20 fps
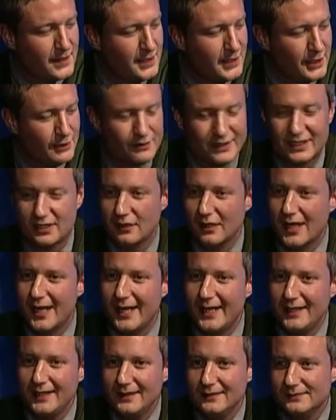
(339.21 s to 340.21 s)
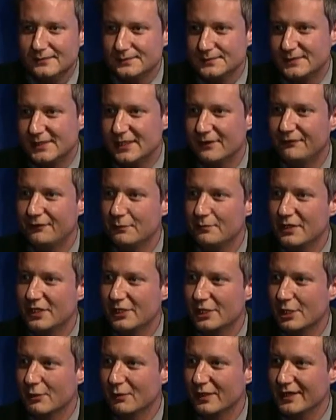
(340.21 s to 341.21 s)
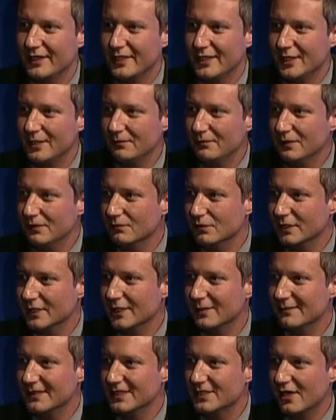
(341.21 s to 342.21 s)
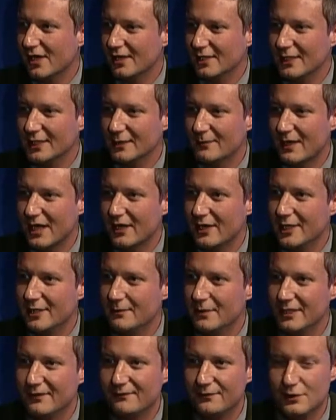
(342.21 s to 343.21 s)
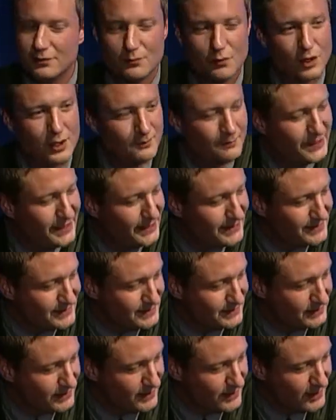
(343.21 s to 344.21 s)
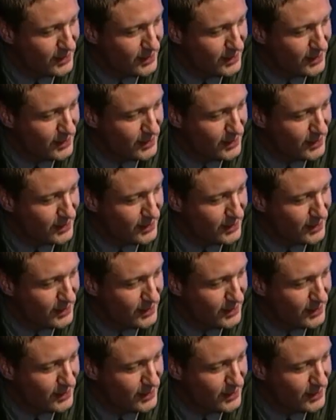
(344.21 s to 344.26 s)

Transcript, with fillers: Henry Clay, get familiar with him. We're going to be talking about him in a few more minutes.